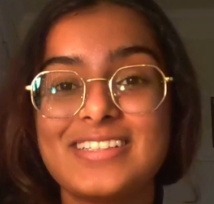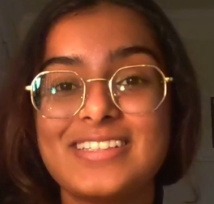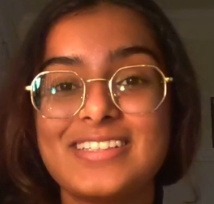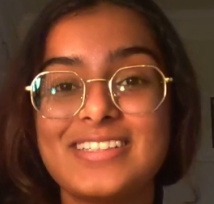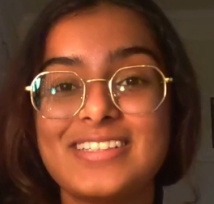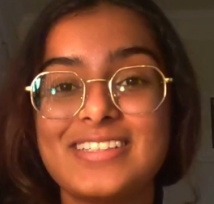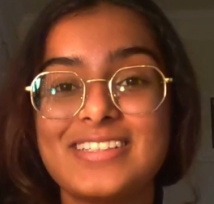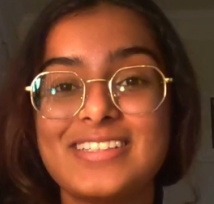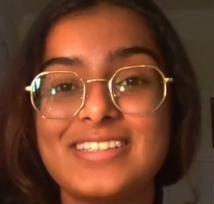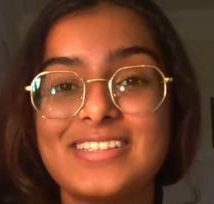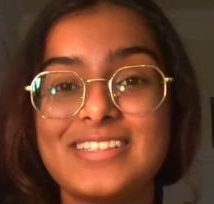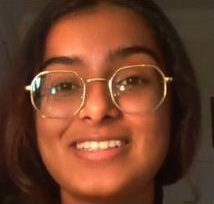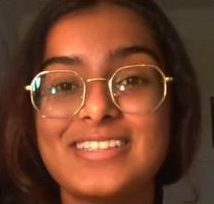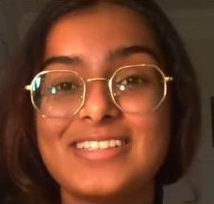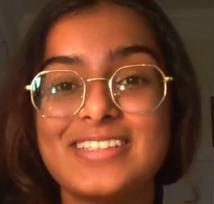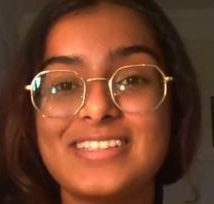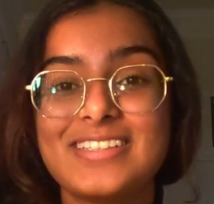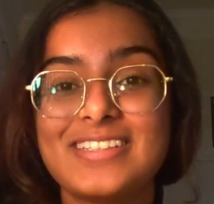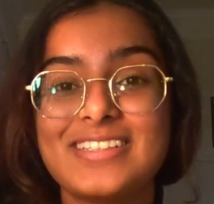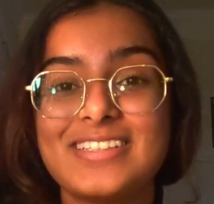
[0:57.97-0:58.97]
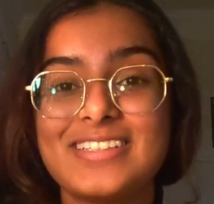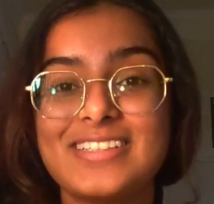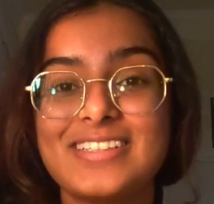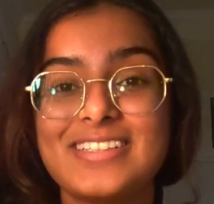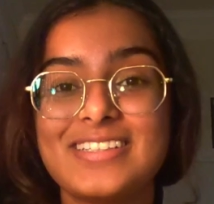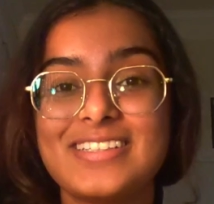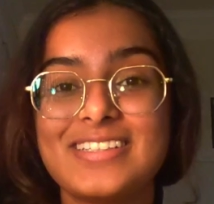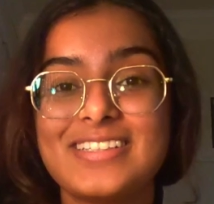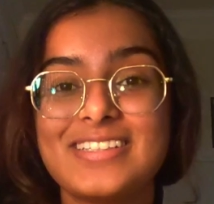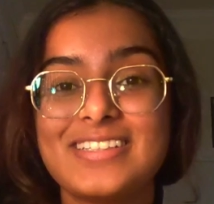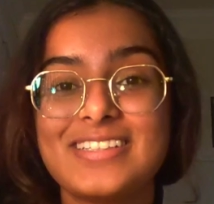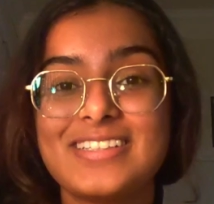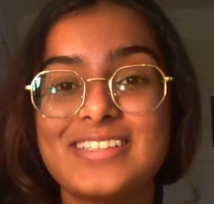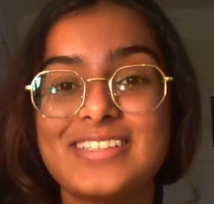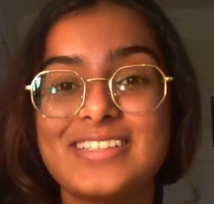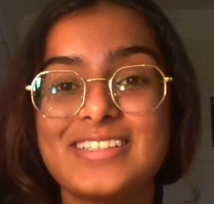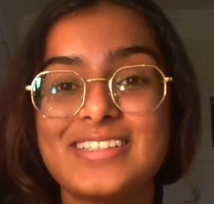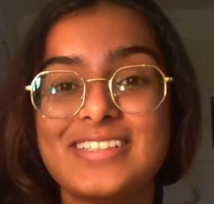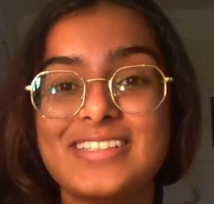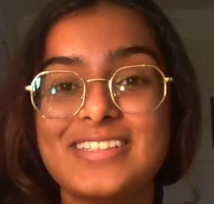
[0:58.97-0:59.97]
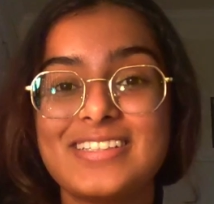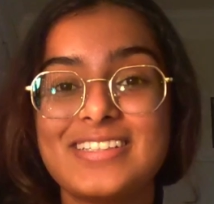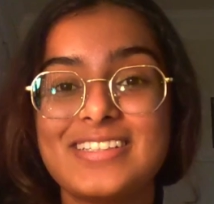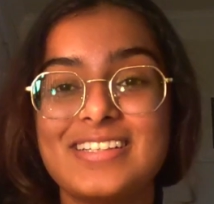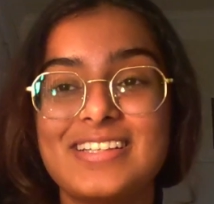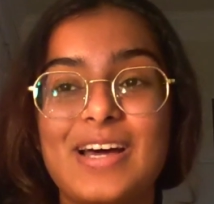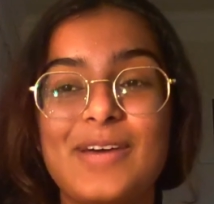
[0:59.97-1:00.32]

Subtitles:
Thank you. I'm